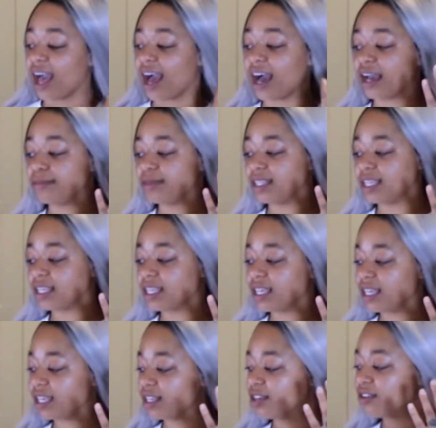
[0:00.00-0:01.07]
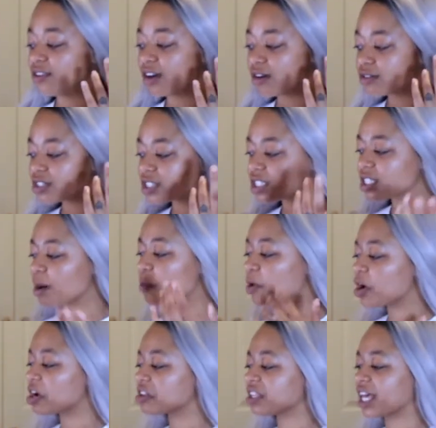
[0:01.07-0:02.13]
I'm thinking, you know, just
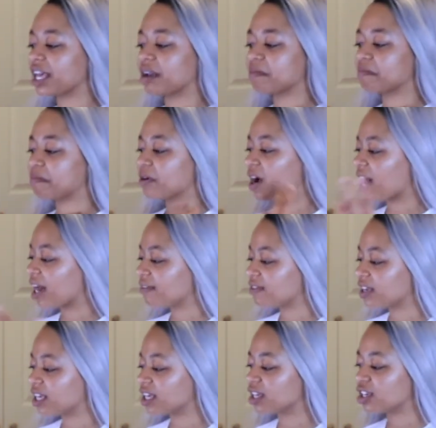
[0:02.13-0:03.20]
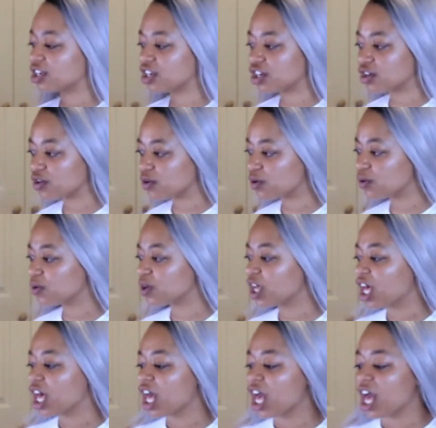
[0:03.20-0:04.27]
somewhere like private, cute,
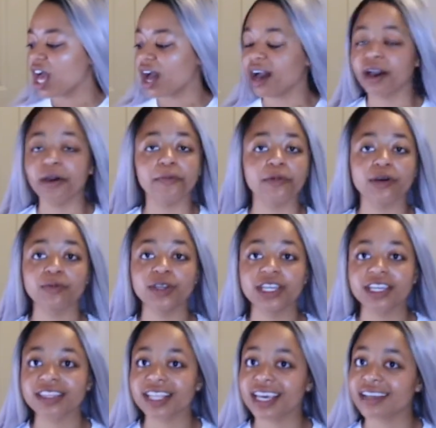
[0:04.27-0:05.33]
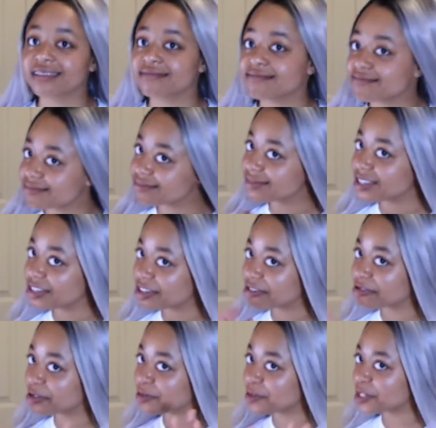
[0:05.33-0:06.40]
where we can like, you know,
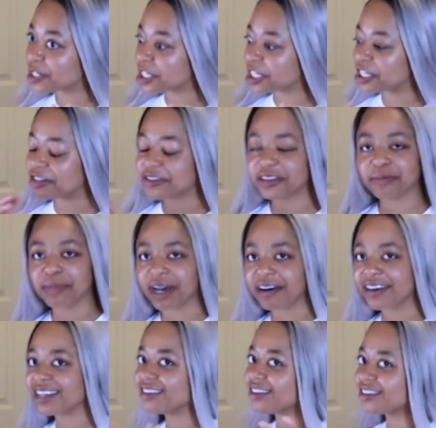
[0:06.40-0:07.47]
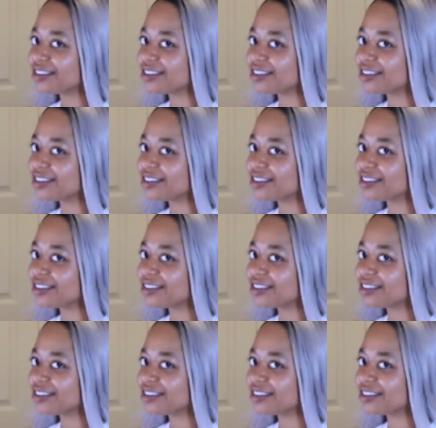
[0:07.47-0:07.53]
do the deed on the balcony